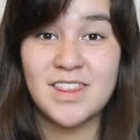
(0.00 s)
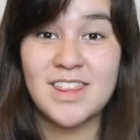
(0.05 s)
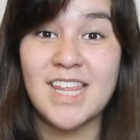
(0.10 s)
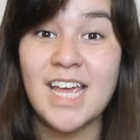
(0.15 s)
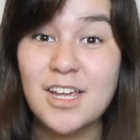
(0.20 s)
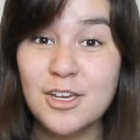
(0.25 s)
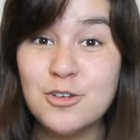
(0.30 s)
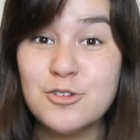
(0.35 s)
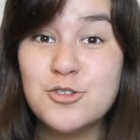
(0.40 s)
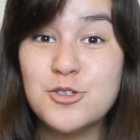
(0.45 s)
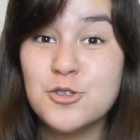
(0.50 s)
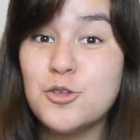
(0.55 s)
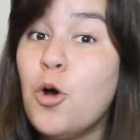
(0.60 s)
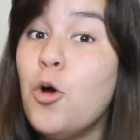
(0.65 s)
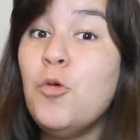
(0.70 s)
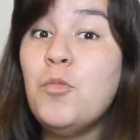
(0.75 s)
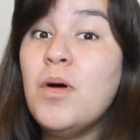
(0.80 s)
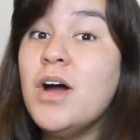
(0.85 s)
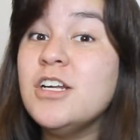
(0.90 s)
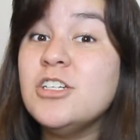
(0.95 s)
Thank you
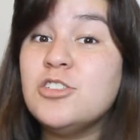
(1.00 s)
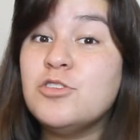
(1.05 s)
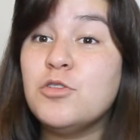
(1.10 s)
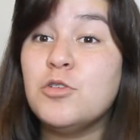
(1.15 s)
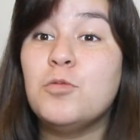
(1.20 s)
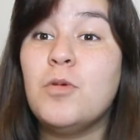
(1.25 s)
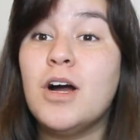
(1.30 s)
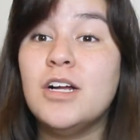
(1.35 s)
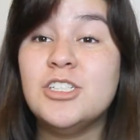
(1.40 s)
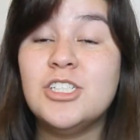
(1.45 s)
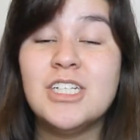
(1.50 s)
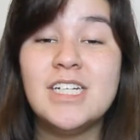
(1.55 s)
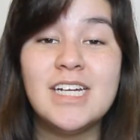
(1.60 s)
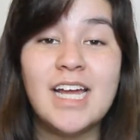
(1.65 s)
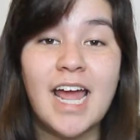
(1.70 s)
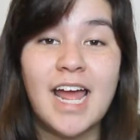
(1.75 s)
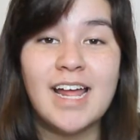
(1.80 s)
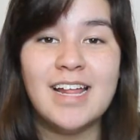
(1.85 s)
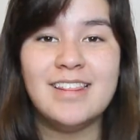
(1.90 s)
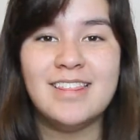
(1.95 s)
so much for watching,
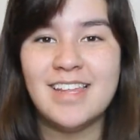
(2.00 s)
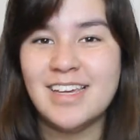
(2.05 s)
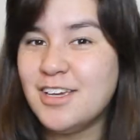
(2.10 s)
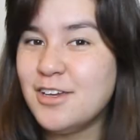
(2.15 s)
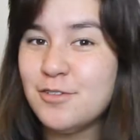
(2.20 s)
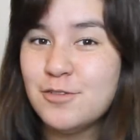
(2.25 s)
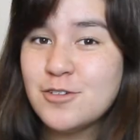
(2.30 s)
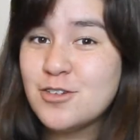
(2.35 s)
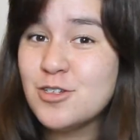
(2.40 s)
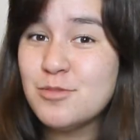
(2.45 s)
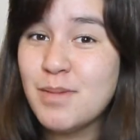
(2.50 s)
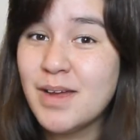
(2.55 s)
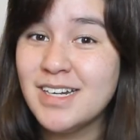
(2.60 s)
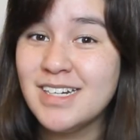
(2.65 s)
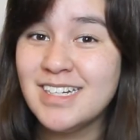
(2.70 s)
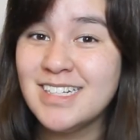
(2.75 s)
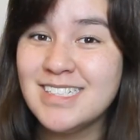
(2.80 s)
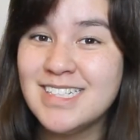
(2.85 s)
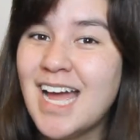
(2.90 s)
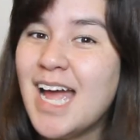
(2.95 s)
and thank you for
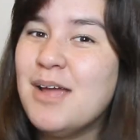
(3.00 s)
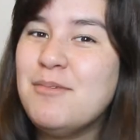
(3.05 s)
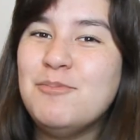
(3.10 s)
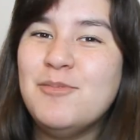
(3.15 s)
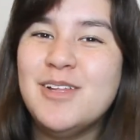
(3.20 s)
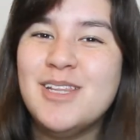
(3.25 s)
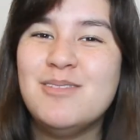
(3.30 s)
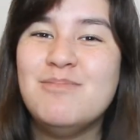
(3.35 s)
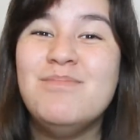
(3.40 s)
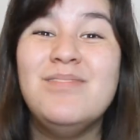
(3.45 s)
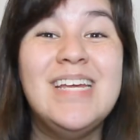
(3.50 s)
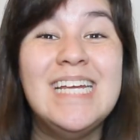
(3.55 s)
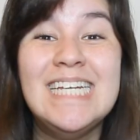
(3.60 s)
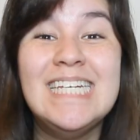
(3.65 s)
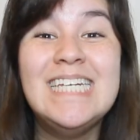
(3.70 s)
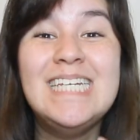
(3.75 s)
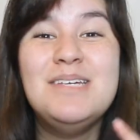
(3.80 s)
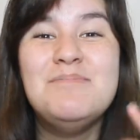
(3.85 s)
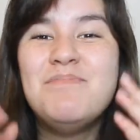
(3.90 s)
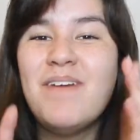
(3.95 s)
spending time with
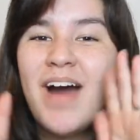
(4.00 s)
me.